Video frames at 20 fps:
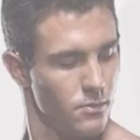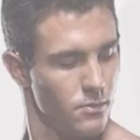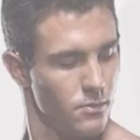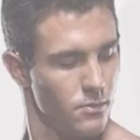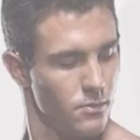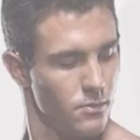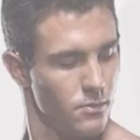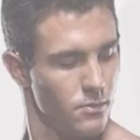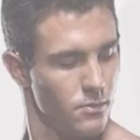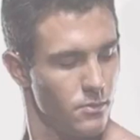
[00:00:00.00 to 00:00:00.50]

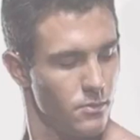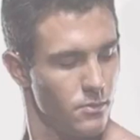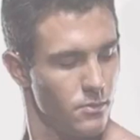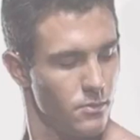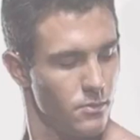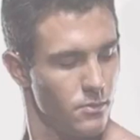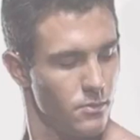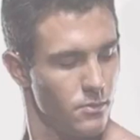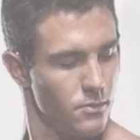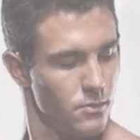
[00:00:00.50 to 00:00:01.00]

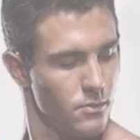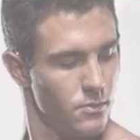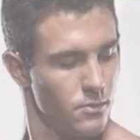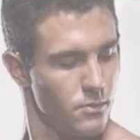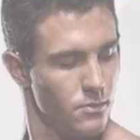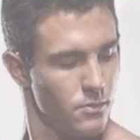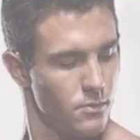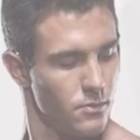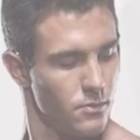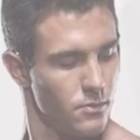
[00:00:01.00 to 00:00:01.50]

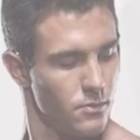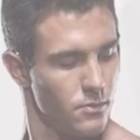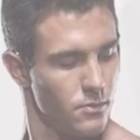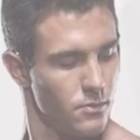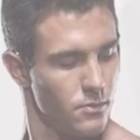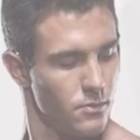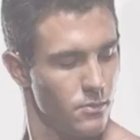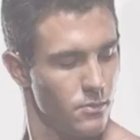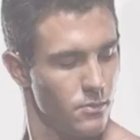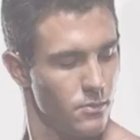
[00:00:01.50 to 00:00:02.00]

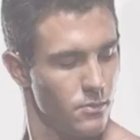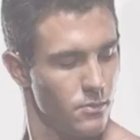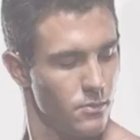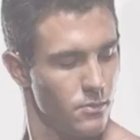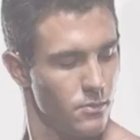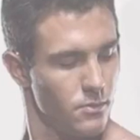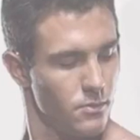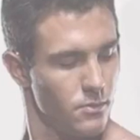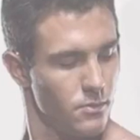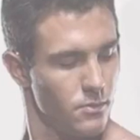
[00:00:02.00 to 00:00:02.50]

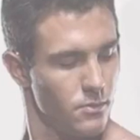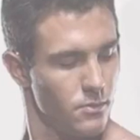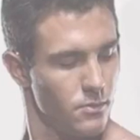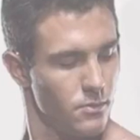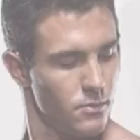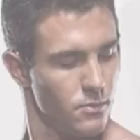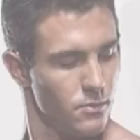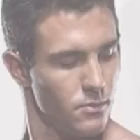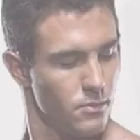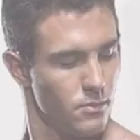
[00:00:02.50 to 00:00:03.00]

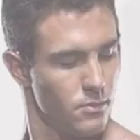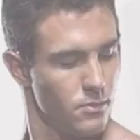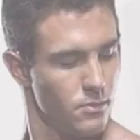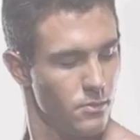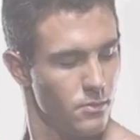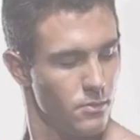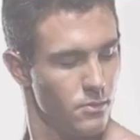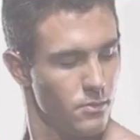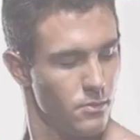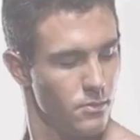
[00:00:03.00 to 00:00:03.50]

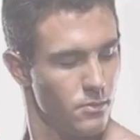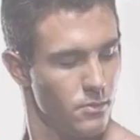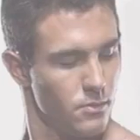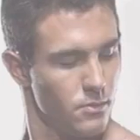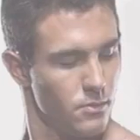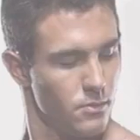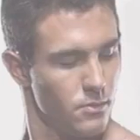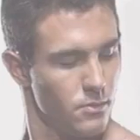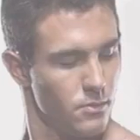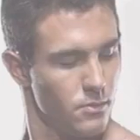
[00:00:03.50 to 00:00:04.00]

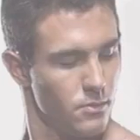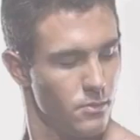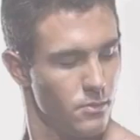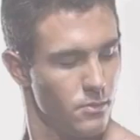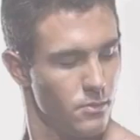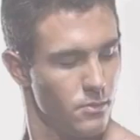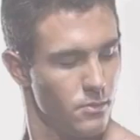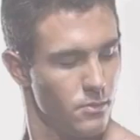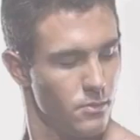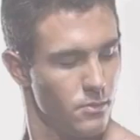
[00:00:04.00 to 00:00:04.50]

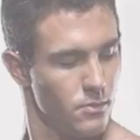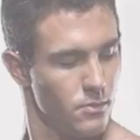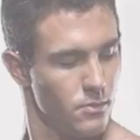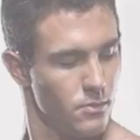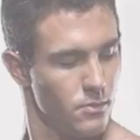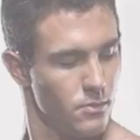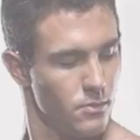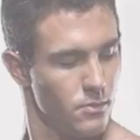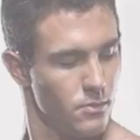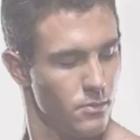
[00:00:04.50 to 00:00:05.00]

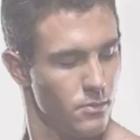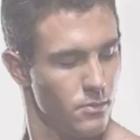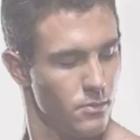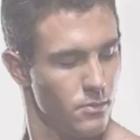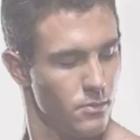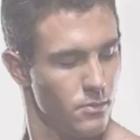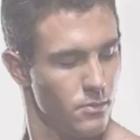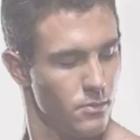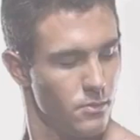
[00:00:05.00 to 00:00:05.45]
The face doesn't move, so there is nothing to read.